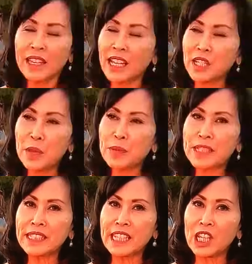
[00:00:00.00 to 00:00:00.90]
Yeah,
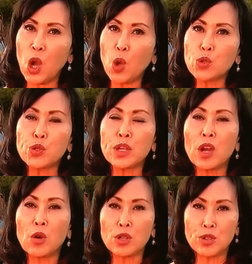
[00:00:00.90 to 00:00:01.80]
typically
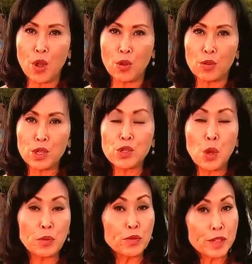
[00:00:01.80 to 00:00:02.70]
Osteria Orto is
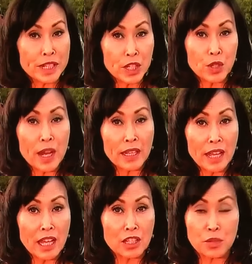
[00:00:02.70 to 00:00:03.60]
open for dinner and
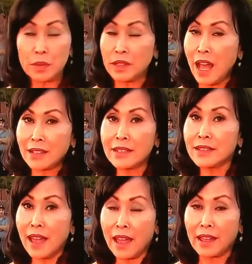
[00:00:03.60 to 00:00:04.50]
lunch, but not
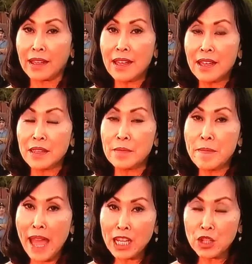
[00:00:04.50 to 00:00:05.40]
today. The
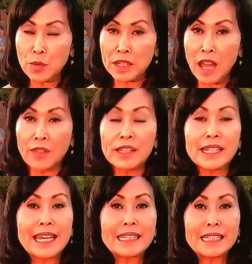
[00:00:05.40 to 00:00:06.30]
management of the
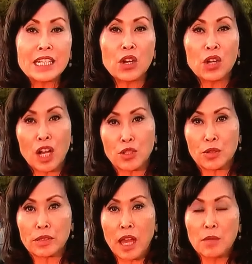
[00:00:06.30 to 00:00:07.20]
Lake Lindero
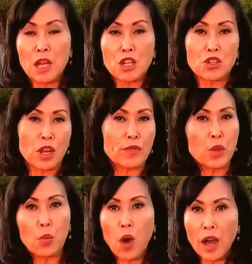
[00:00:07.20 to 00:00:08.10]
Country Club shut off
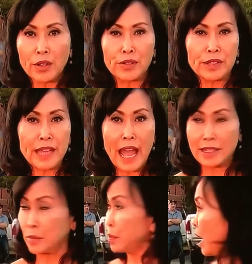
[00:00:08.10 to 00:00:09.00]
the water, the gas, and